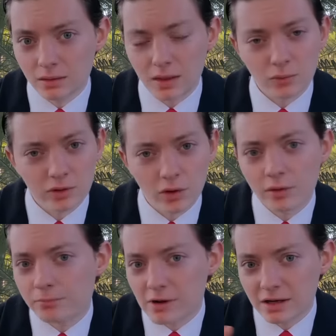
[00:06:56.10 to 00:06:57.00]
Then once all
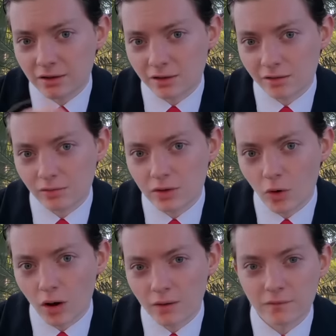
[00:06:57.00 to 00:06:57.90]
the breading slid
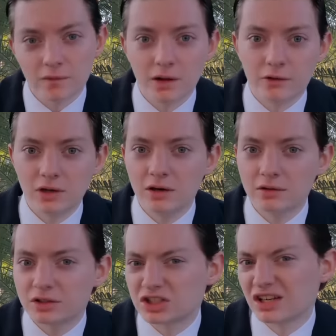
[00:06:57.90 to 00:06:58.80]
off and you're
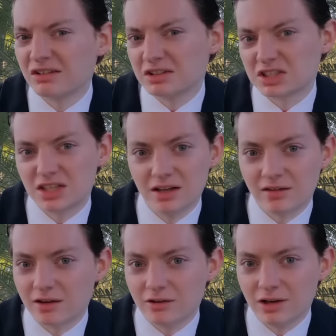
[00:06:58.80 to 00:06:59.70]
eating the chicken, it just
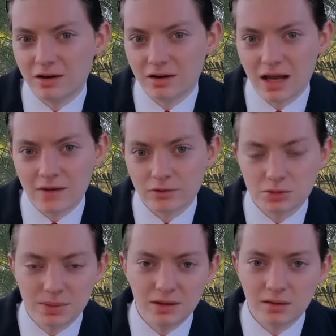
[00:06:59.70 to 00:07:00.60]
tastes like you're eating an
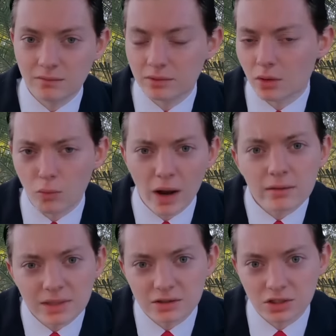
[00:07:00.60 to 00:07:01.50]
average piece of, you know,
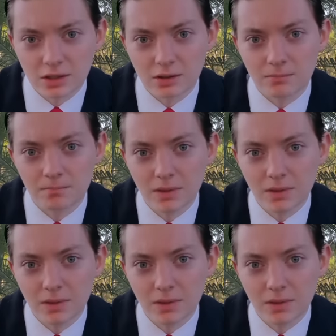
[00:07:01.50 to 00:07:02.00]
white meat chicken.